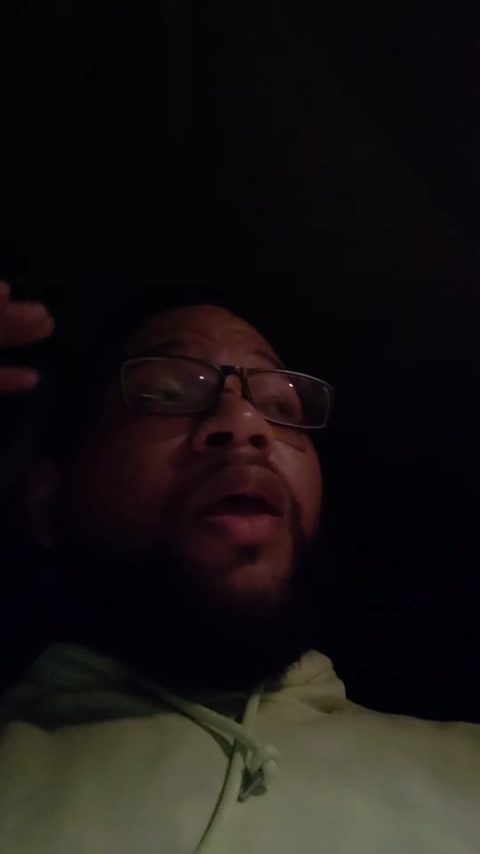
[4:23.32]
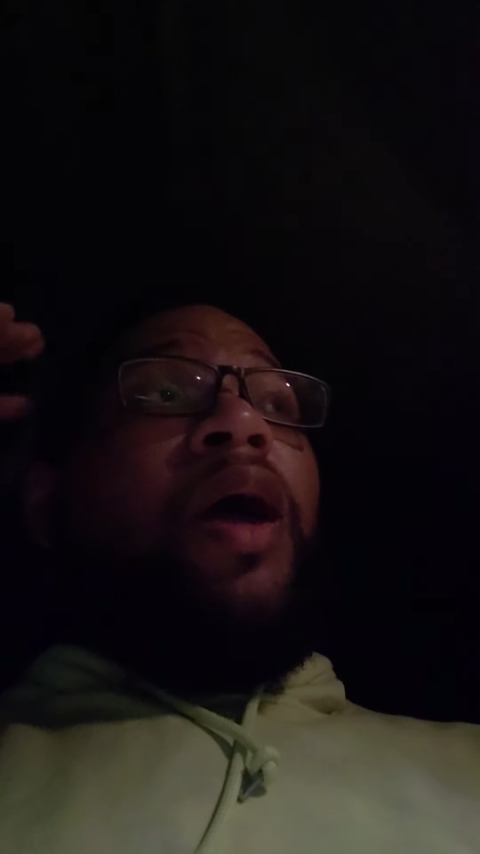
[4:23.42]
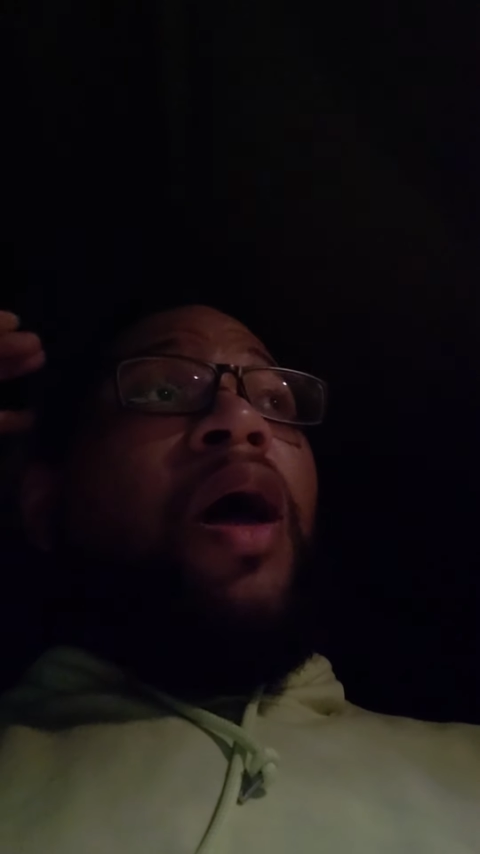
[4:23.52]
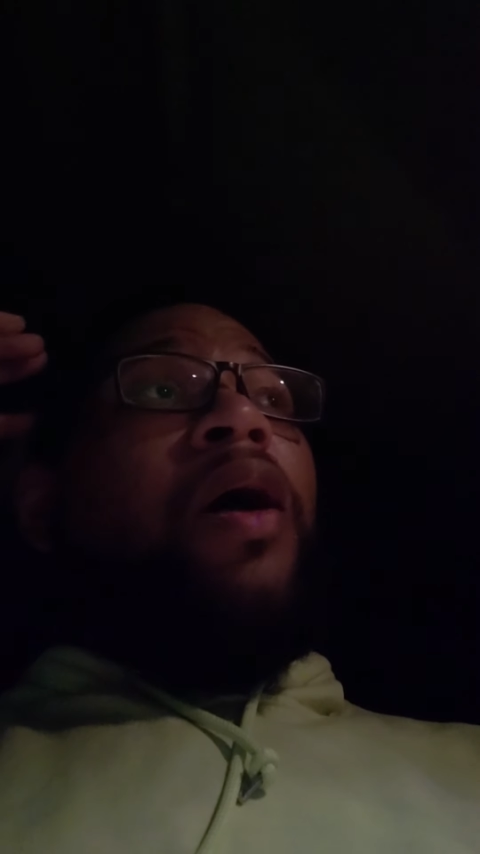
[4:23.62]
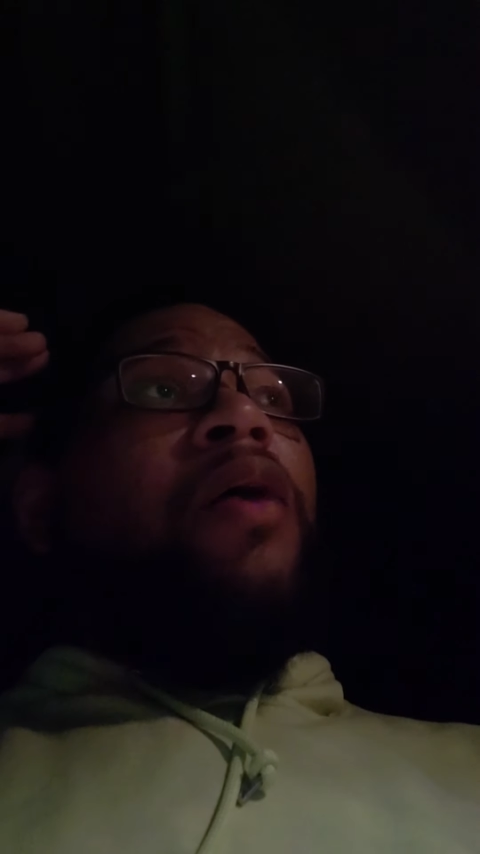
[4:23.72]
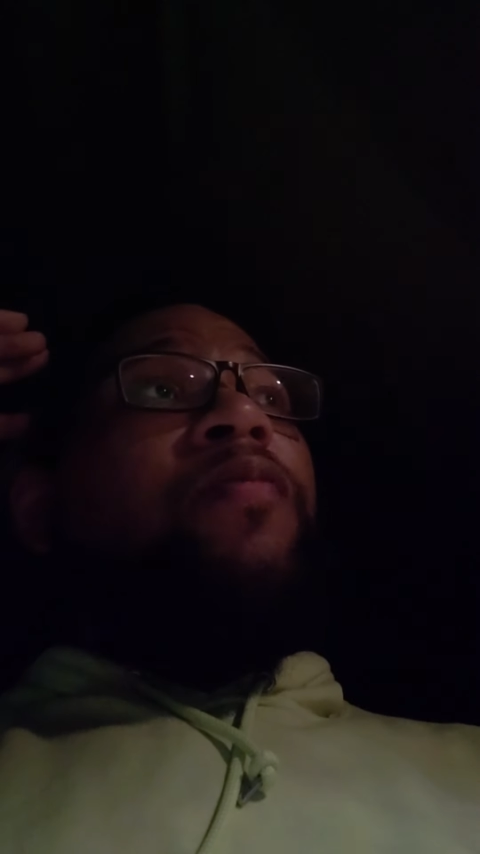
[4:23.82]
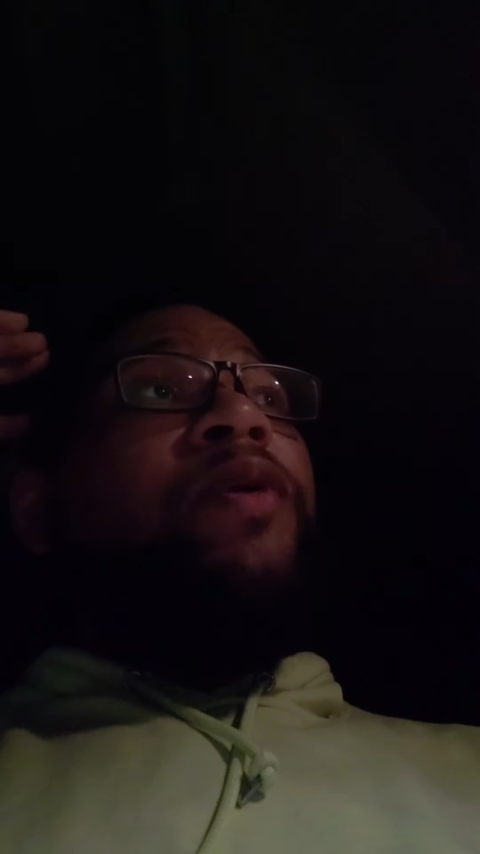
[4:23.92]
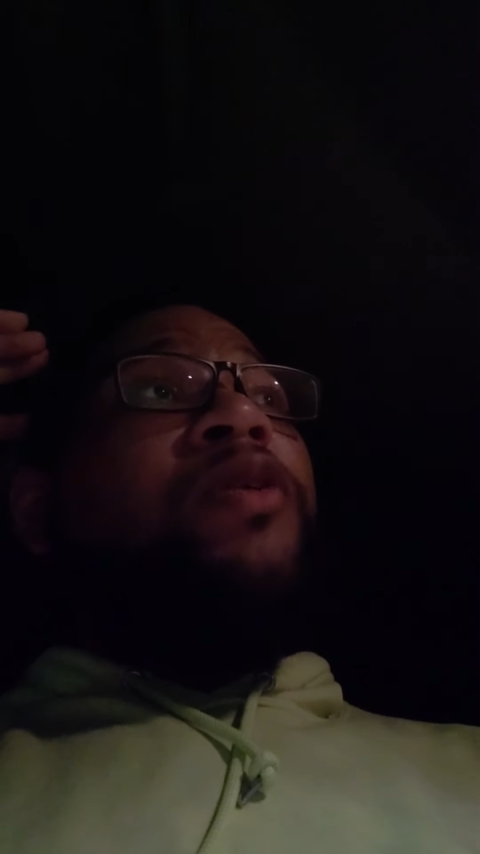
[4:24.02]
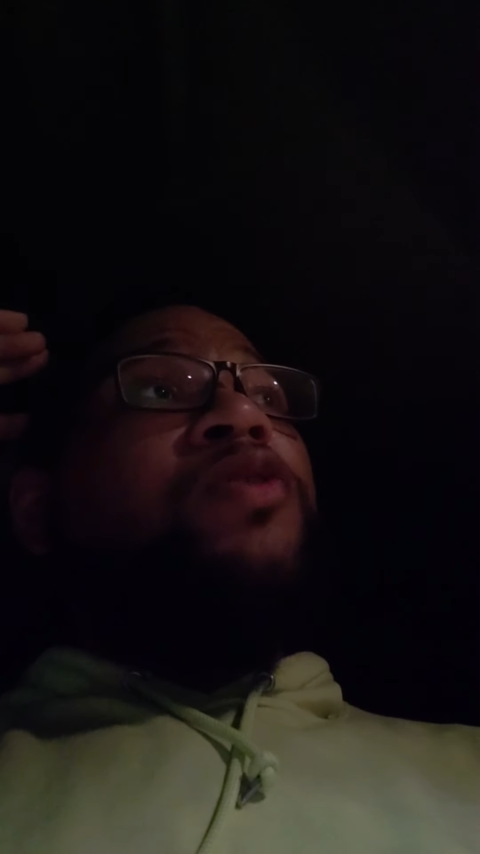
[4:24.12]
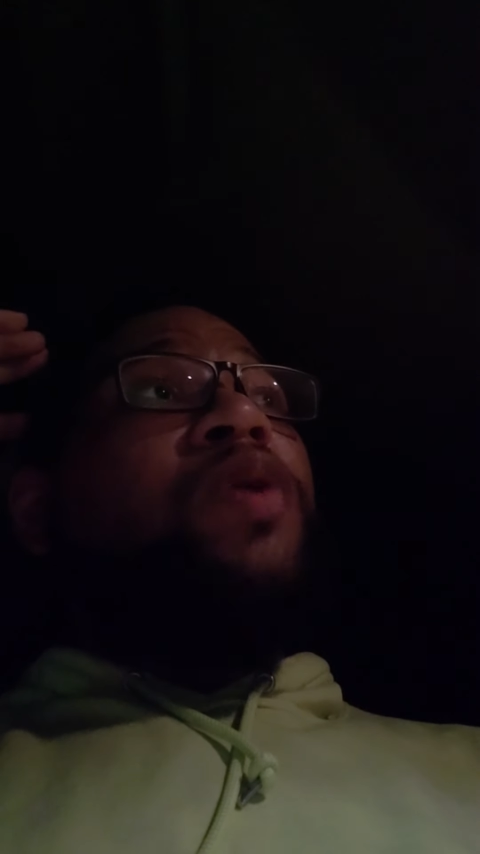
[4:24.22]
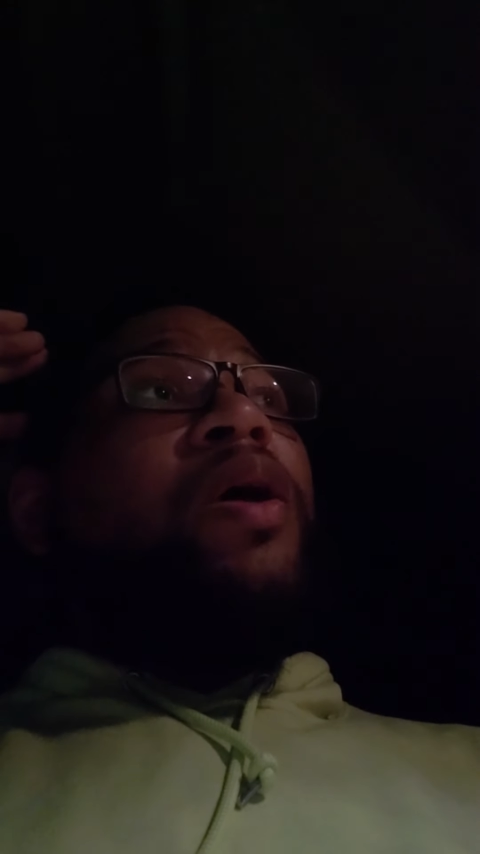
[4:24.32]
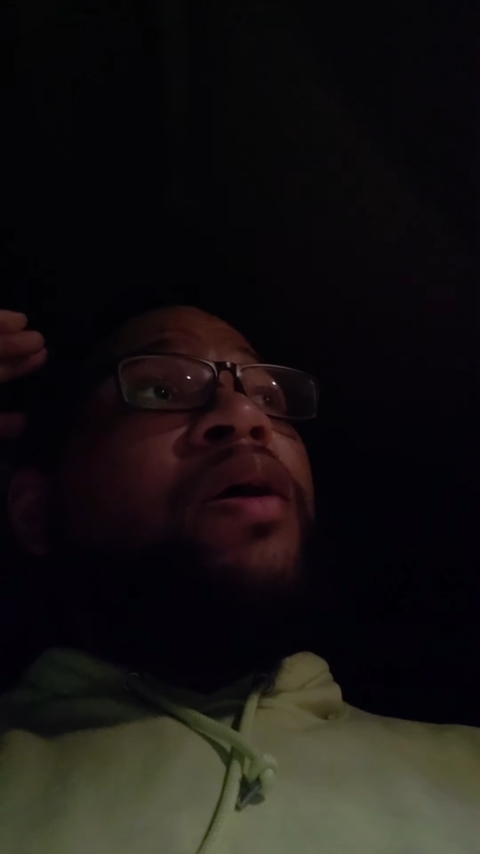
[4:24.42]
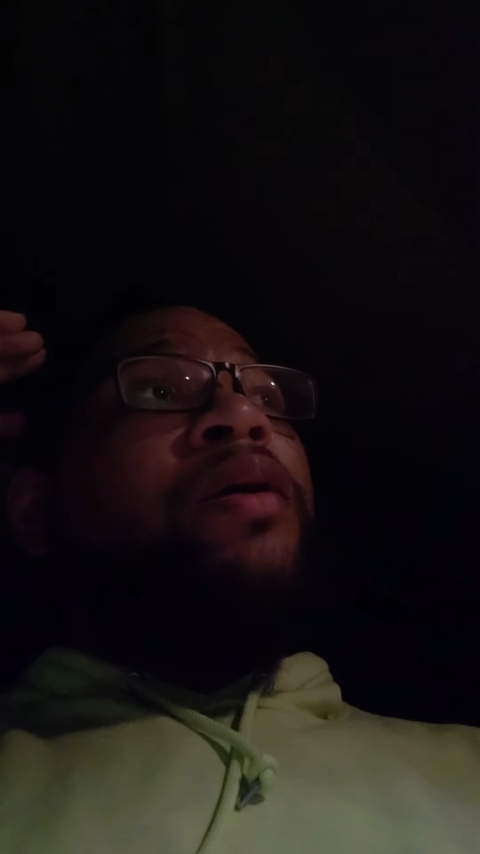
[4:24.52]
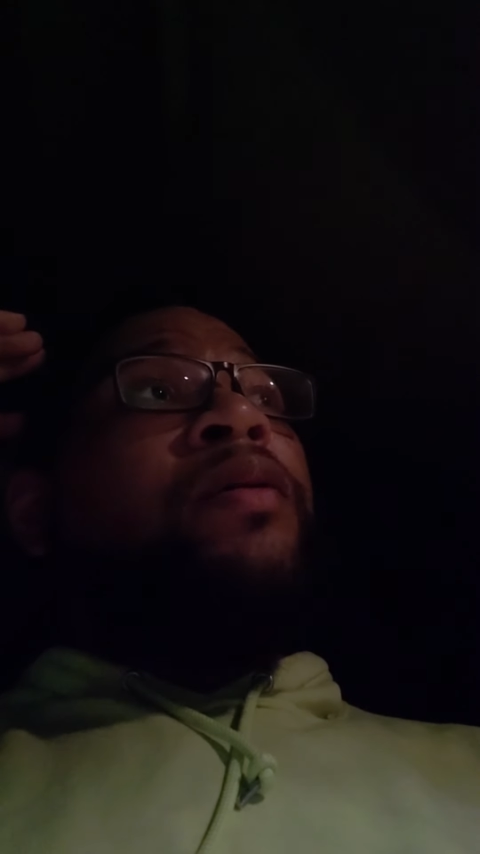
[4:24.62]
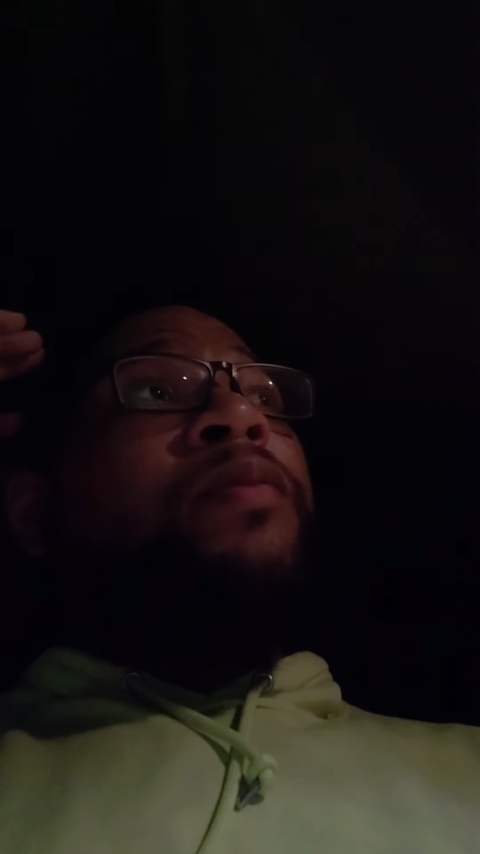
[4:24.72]
I have been
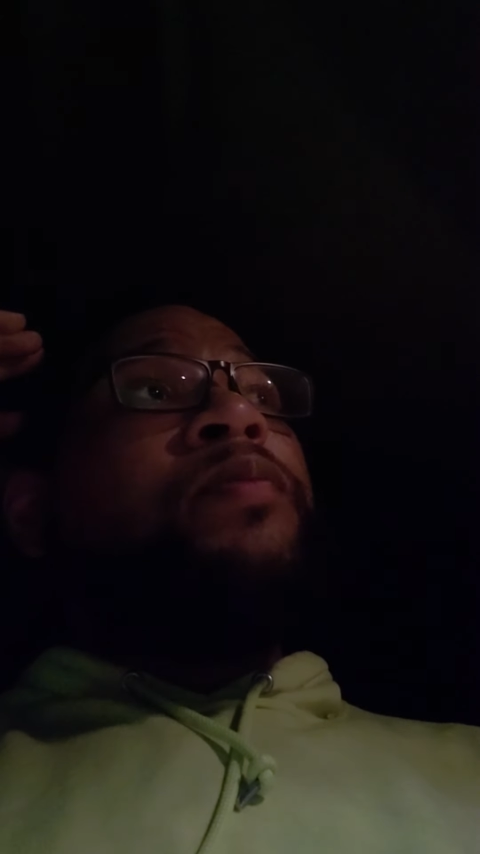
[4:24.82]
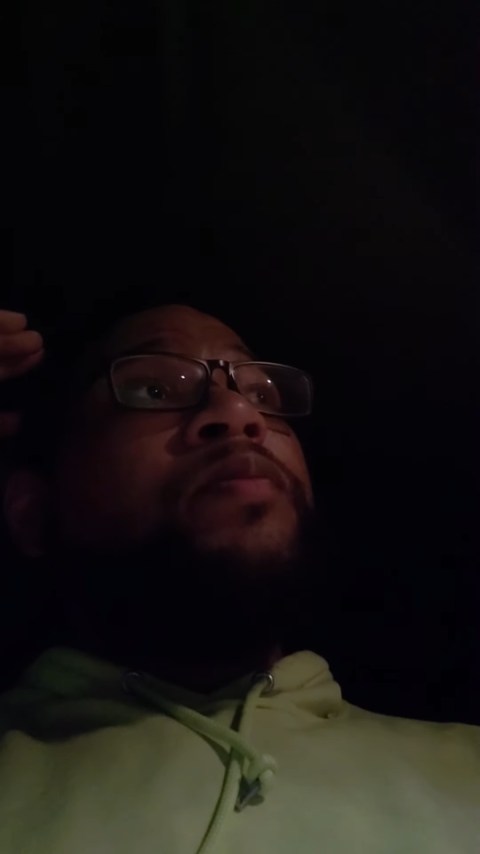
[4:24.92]
trying